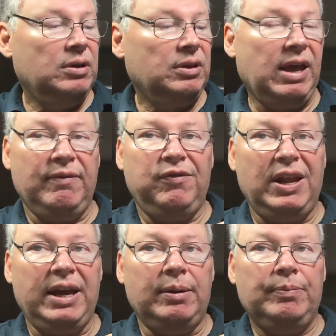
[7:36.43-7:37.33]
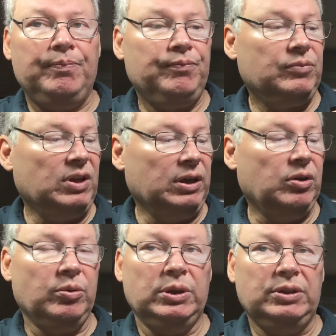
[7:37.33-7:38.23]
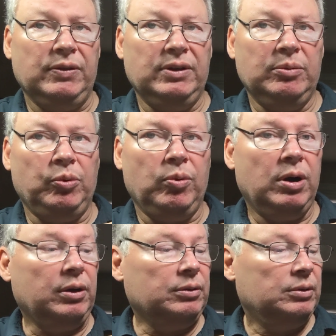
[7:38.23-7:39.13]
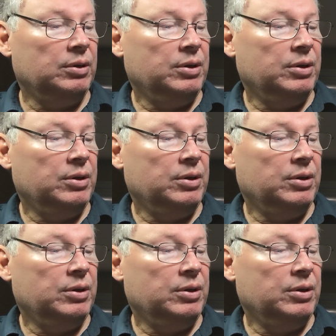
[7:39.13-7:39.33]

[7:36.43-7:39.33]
that flat and go into the deeper water.